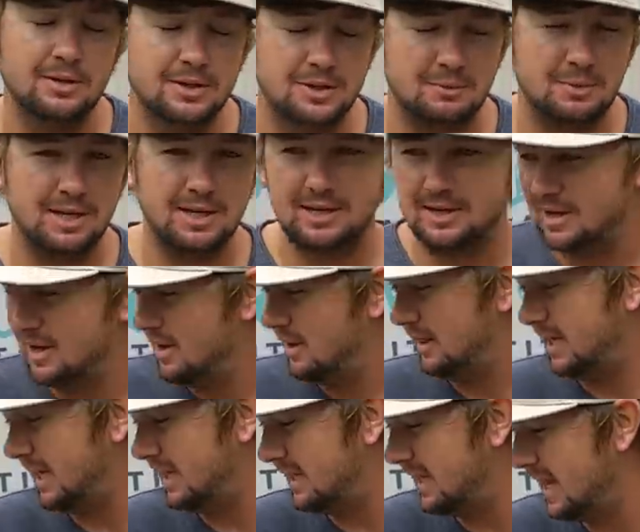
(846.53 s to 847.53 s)
hooks being
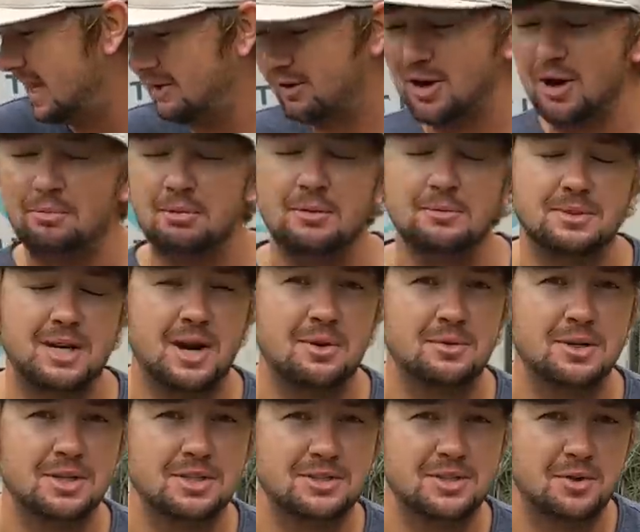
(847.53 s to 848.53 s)
like that, a couple of them
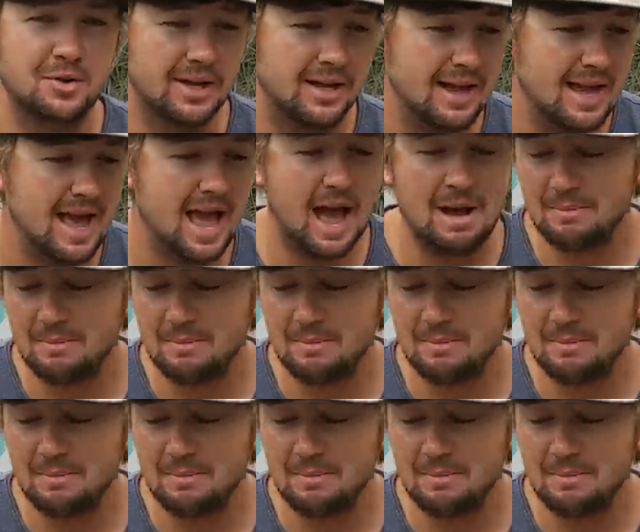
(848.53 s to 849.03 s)
got rust on it.